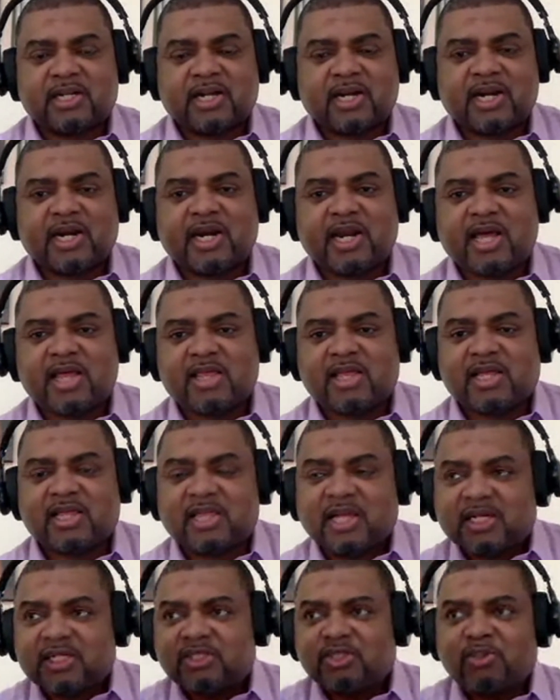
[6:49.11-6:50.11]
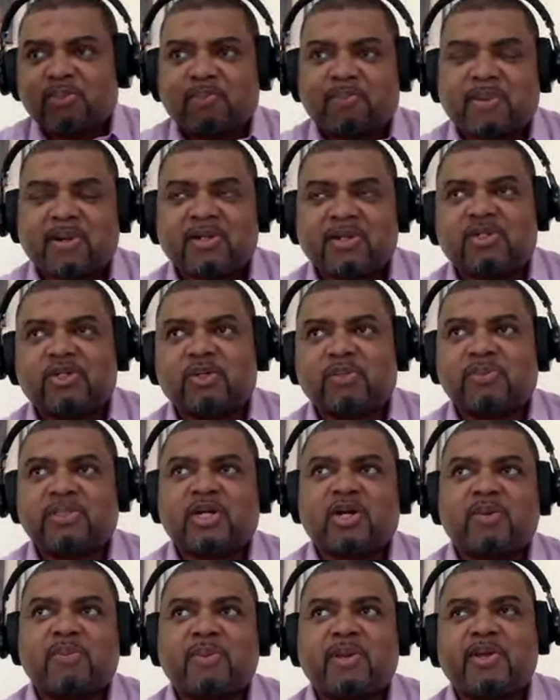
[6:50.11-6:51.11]
and another, that
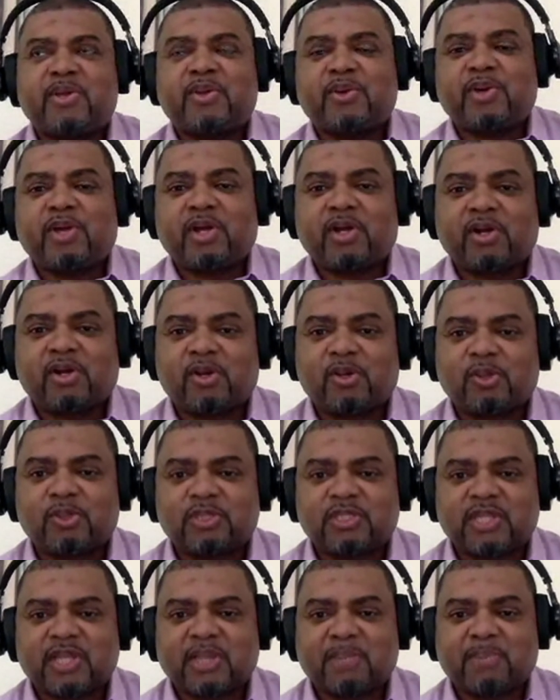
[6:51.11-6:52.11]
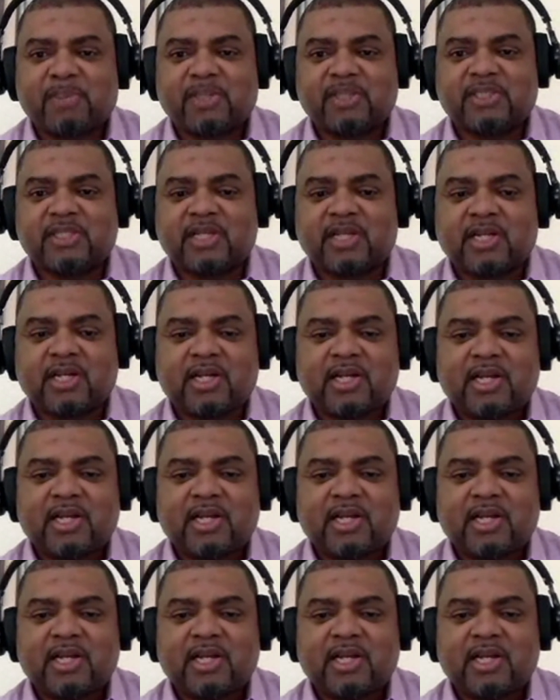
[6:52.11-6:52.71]
drop-down menu includes M-Pesa.